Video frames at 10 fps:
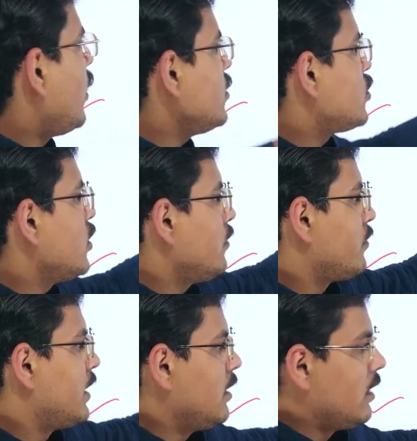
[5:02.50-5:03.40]
once you have
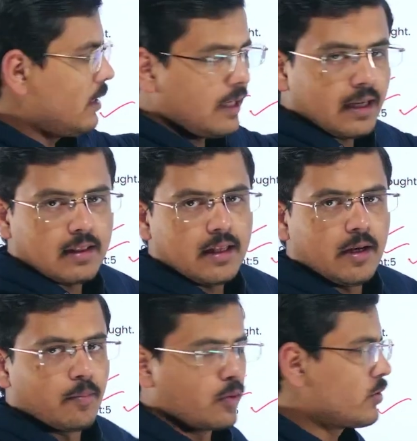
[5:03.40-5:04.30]
taken the
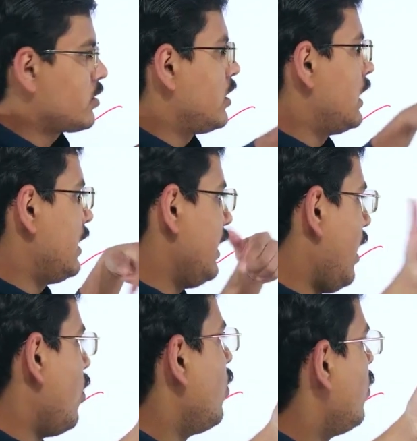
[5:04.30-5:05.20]
inputs,
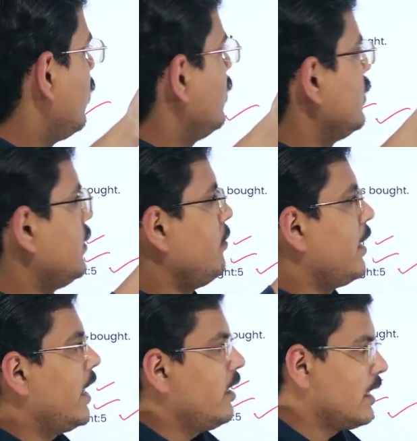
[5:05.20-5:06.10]
now the
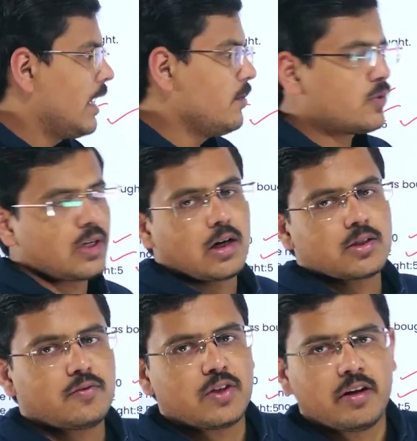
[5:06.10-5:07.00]
main game starts
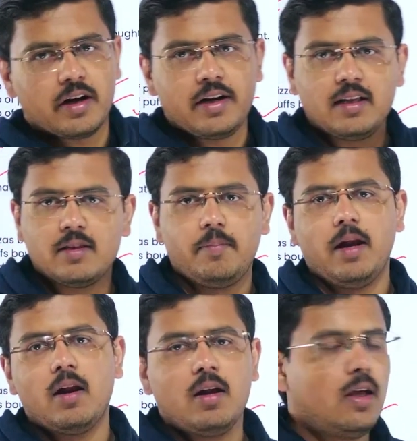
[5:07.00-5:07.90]
of generating the bill.
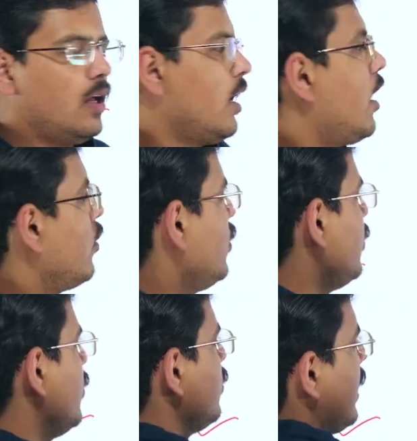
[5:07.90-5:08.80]
How do
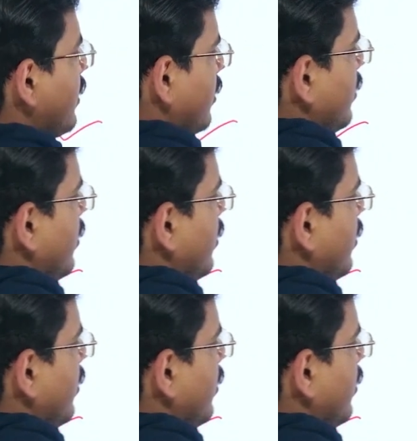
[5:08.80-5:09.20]
you do that?